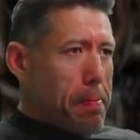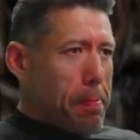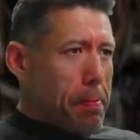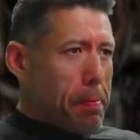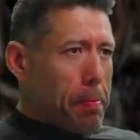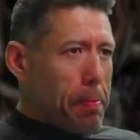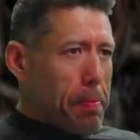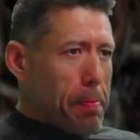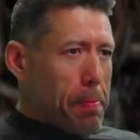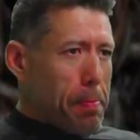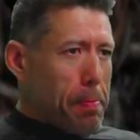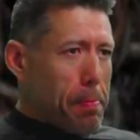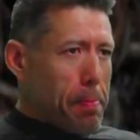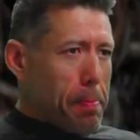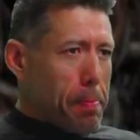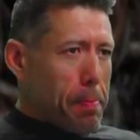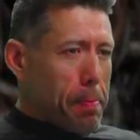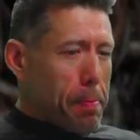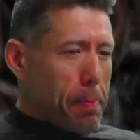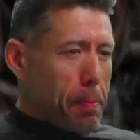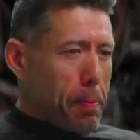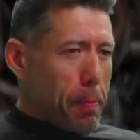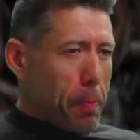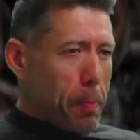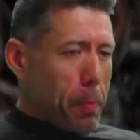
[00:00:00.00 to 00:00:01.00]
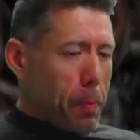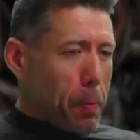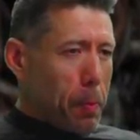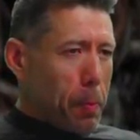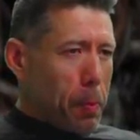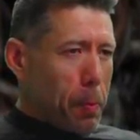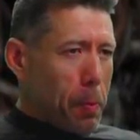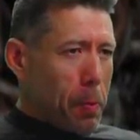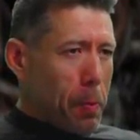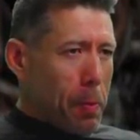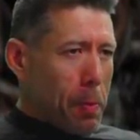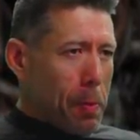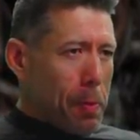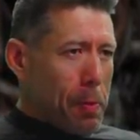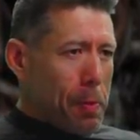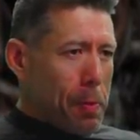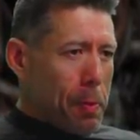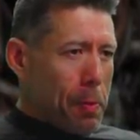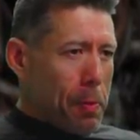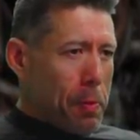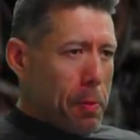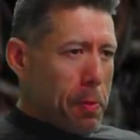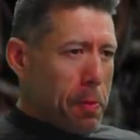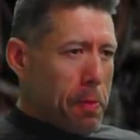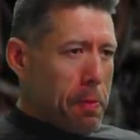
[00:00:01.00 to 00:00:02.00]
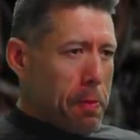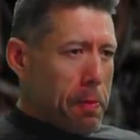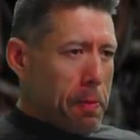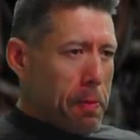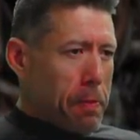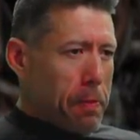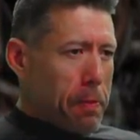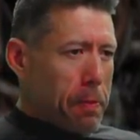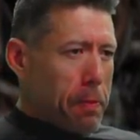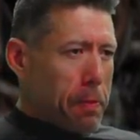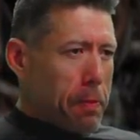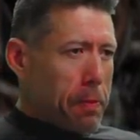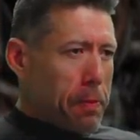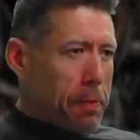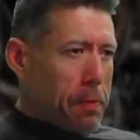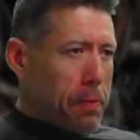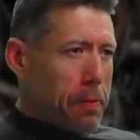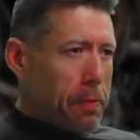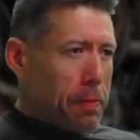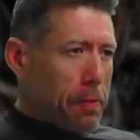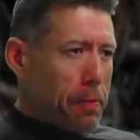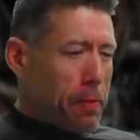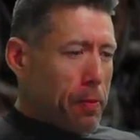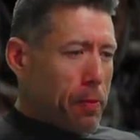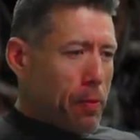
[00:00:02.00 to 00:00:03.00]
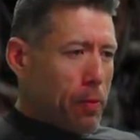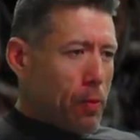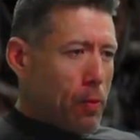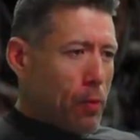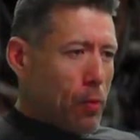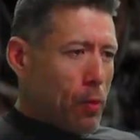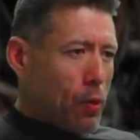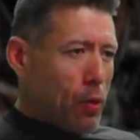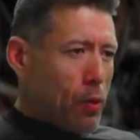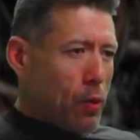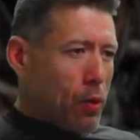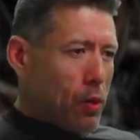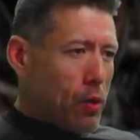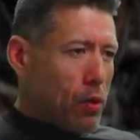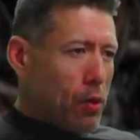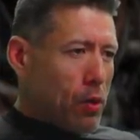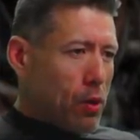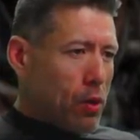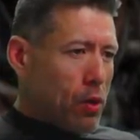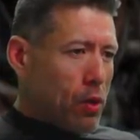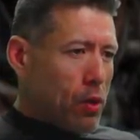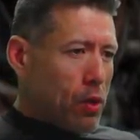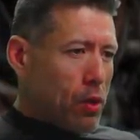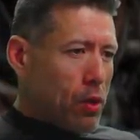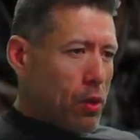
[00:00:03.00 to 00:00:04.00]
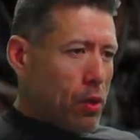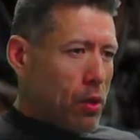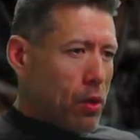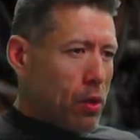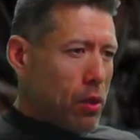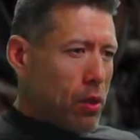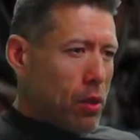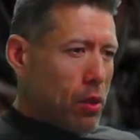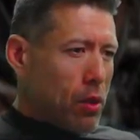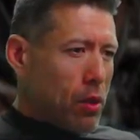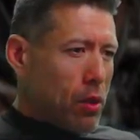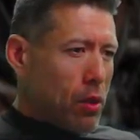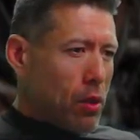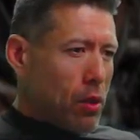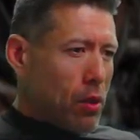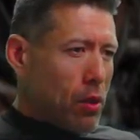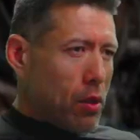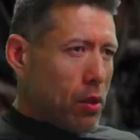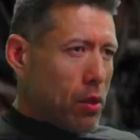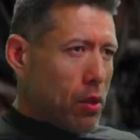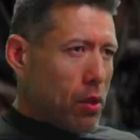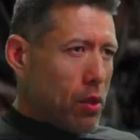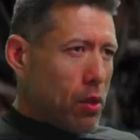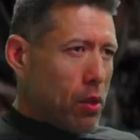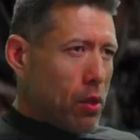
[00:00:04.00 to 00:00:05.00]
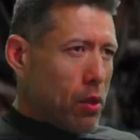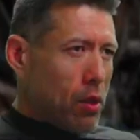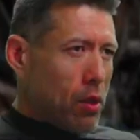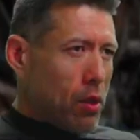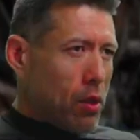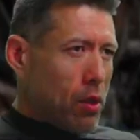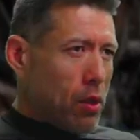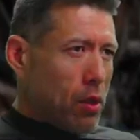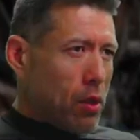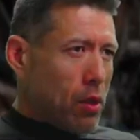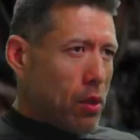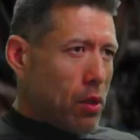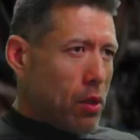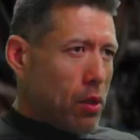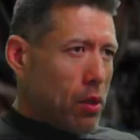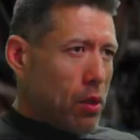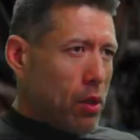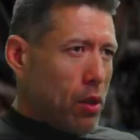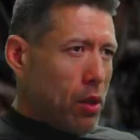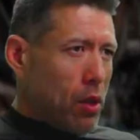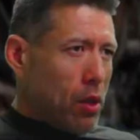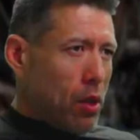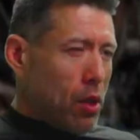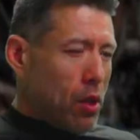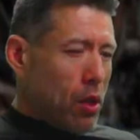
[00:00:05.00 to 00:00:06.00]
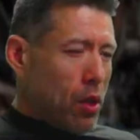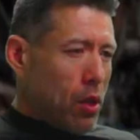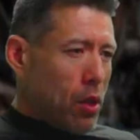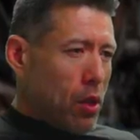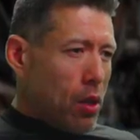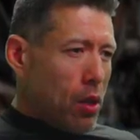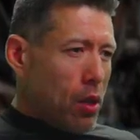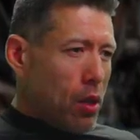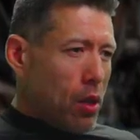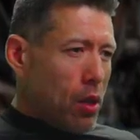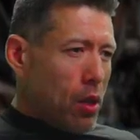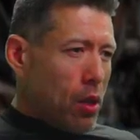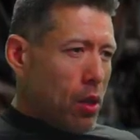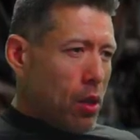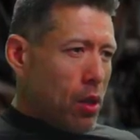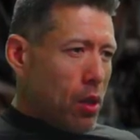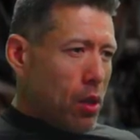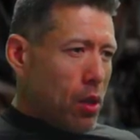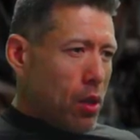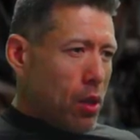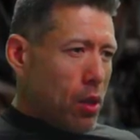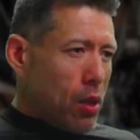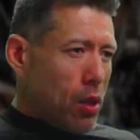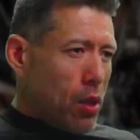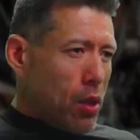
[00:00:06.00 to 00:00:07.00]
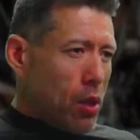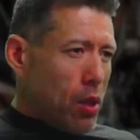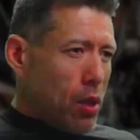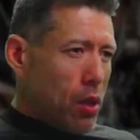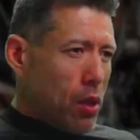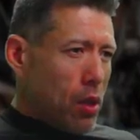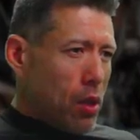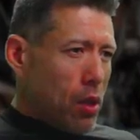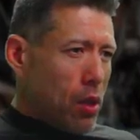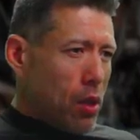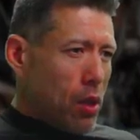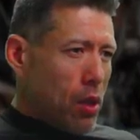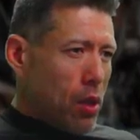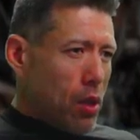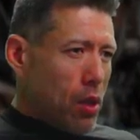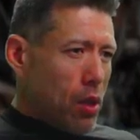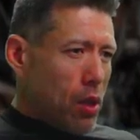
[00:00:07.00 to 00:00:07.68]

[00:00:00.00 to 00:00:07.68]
[no speech]